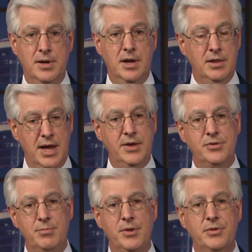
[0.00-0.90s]
Like
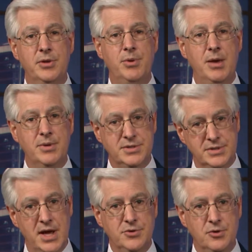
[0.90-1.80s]
the monthly payment
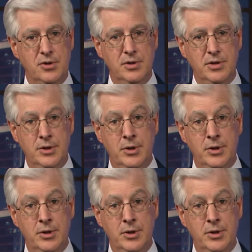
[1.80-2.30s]
schedule,